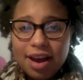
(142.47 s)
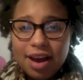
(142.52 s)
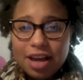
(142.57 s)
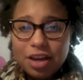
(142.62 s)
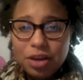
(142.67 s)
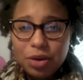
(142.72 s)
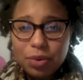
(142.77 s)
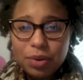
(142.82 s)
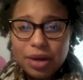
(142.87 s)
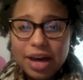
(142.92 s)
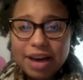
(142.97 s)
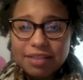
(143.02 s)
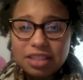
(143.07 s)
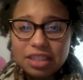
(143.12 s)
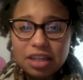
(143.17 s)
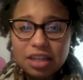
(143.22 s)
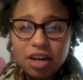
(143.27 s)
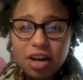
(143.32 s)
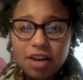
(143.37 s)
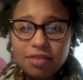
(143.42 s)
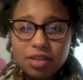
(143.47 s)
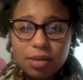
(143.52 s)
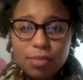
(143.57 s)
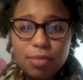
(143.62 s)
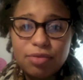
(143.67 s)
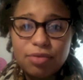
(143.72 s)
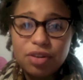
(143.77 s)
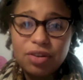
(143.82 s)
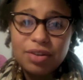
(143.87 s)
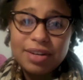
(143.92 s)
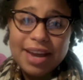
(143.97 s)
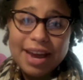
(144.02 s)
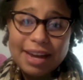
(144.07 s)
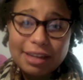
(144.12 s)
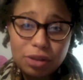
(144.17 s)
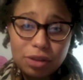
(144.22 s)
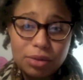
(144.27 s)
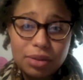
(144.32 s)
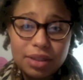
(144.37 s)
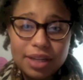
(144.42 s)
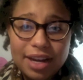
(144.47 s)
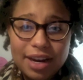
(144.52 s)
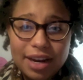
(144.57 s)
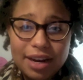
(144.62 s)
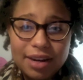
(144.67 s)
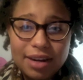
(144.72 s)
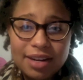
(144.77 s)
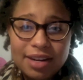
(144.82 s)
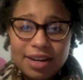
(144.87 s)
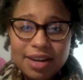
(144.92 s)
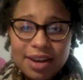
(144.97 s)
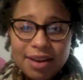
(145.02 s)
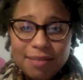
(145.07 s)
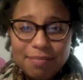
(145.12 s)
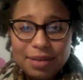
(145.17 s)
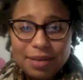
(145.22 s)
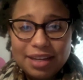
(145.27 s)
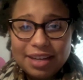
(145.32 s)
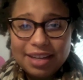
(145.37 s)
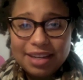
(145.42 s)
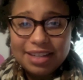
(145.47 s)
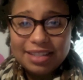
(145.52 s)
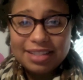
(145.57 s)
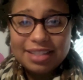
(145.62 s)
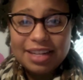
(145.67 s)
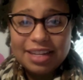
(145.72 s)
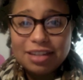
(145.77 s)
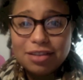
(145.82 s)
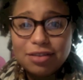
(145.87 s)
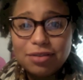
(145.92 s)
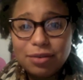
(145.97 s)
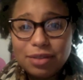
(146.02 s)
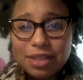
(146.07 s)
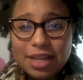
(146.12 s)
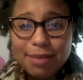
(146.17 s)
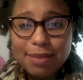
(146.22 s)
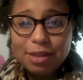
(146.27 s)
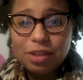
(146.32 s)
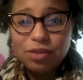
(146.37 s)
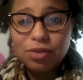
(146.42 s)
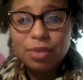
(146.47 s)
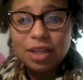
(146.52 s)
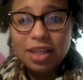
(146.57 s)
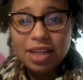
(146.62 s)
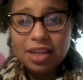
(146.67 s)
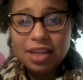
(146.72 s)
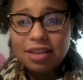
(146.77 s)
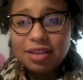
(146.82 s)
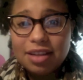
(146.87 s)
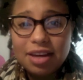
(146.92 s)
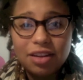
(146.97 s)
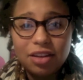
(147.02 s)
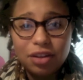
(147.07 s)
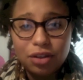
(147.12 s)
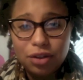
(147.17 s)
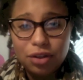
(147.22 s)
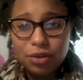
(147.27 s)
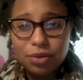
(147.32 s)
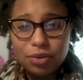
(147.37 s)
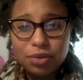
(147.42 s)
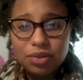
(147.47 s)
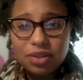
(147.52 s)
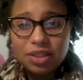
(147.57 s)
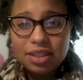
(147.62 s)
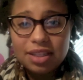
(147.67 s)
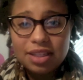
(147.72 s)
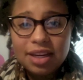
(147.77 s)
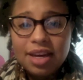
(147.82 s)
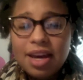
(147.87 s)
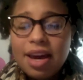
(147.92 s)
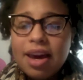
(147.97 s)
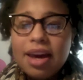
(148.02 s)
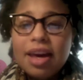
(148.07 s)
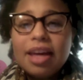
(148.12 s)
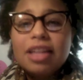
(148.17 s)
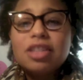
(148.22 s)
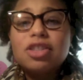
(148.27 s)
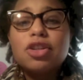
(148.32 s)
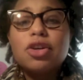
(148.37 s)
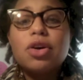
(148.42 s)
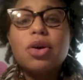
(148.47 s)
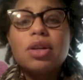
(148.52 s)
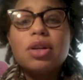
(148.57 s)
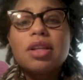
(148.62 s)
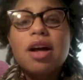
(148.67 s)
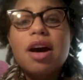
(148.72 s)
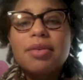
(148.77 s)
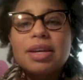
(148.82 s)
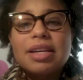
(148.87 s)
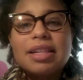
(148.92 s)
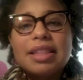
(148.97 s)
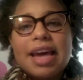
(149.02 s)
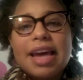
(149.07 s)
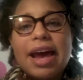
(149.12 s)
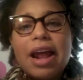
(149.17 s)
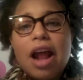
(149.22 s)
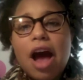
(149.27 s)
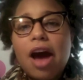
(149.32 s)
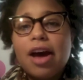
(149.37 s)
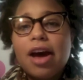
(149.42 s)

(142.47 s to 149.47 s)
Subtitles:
you will have to cut off some of your natural hair because it is so damaged from the heat that you used. And to go along with that,